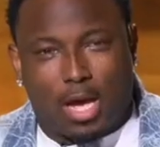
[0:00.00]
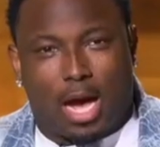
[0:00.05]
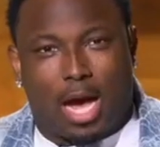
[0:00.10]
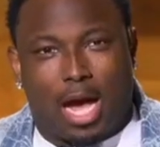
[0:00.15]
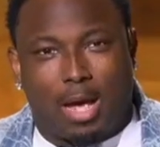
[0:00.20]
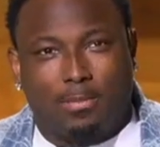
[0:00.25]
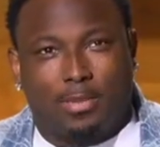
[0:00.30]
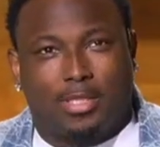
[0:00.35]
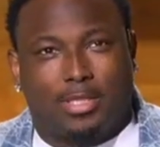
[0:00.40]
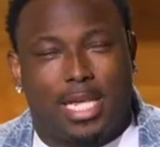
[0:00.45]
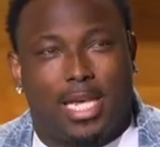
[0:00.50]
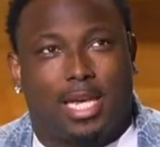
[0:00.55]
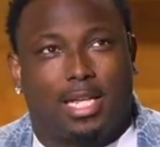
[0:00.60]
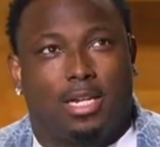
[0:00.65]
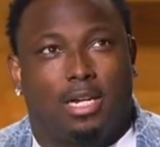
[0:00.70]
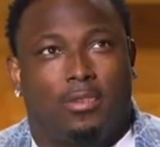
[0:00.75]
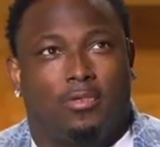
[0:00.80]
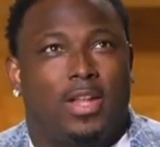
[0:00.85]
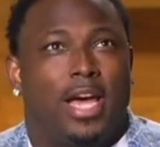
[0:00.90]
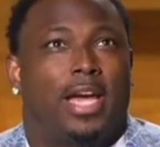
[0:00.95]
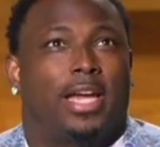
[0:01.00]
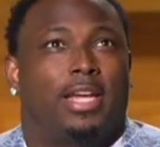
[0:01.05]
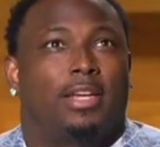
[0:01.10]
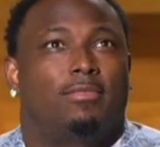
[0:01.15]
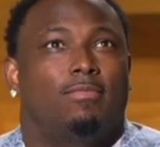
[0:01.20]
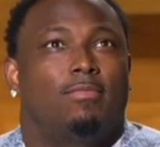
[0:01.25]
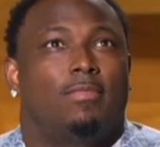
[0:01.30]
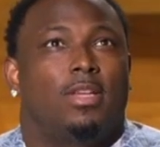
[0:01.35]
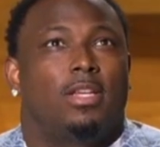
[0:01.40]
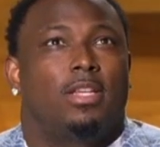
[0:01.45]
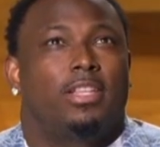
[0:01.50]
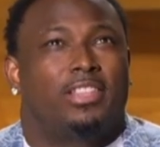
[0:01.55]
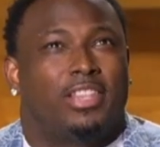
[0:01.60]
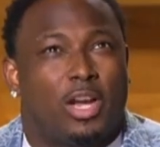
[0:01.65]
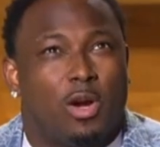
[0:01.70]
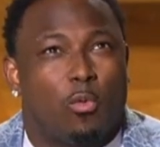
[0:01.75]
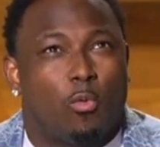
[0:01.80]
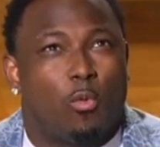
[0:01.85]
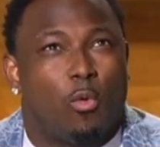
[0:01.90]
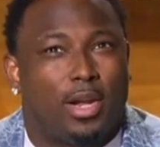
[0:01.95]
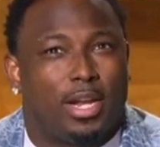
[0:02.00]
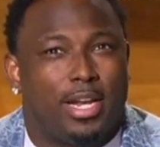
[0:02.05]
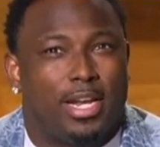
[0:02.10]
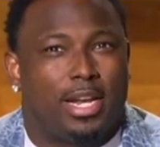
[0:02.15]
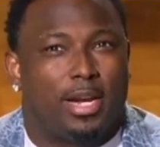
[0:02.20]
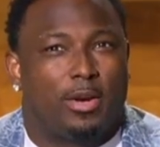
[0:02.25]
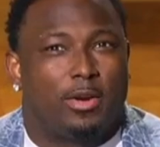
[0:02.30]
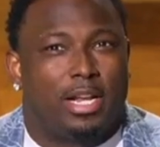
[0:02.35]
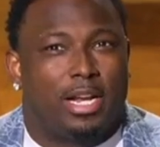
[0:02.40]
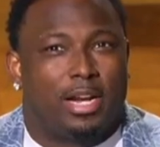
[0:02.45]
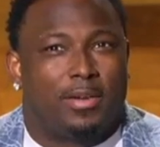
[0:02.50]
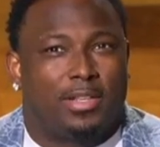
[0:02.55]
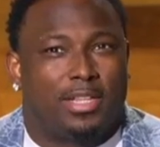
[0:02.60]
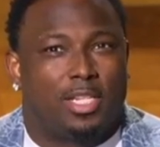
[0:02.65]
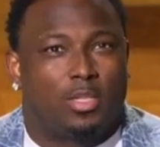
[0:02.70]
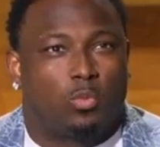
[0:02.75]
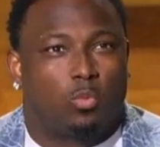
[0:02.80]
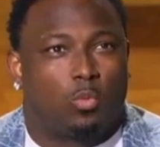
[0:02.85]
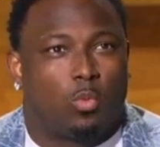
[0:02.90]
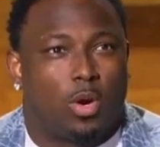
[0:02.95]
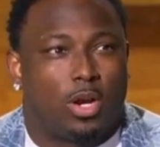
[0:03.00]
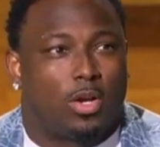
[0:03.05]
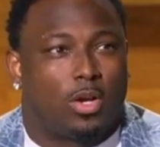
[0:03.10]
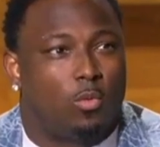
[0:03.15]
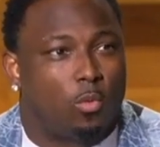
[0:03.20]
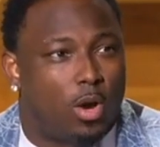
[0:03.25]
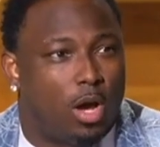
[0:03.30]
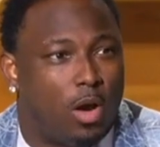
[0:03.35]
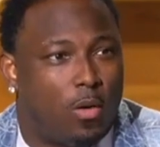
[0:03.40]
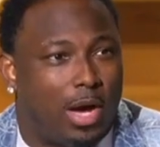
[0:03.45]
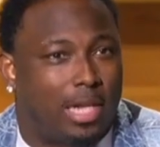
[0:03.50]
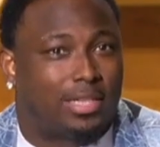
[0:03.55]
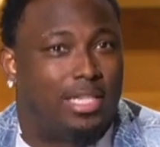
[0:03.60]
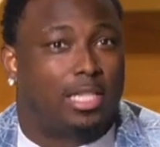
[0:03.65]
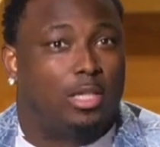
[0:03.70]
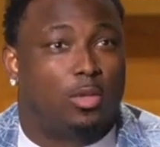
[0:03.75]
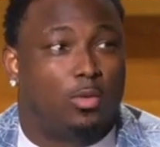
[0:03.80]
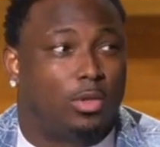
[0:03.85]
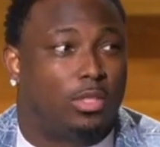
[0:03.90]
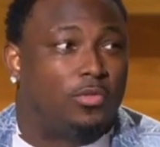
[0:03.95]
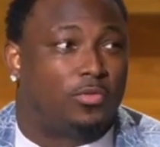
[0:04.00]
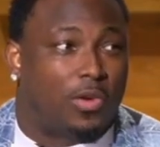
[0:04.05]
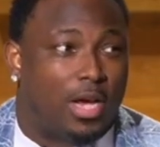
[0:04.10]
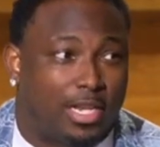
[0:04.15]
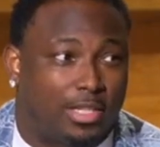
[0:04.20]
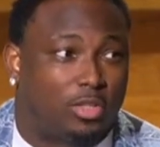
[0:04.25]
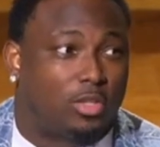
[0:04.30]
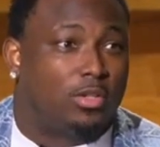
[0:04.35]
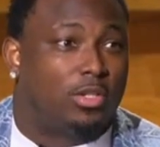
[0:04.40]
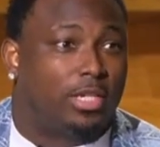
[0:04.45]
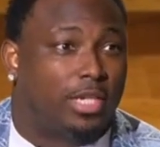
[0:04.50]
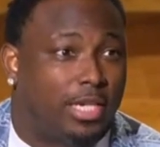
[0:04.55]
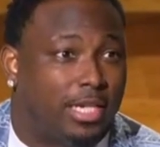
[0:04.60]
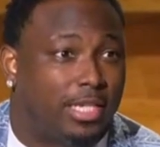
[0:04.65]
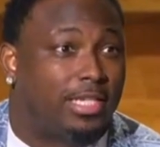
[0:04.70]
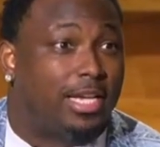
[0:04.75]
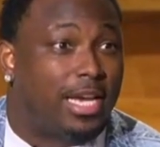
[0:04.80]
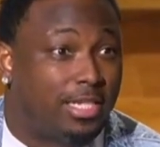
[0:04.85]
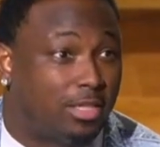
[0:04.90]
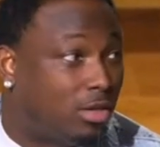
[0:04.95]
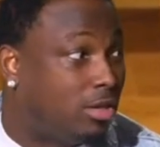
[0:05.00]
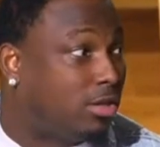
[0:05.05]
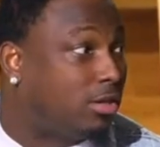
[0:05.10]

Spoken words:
I'm just thinking of, like, they're winning and everything's working well. I think Luka's finally starting to get his legs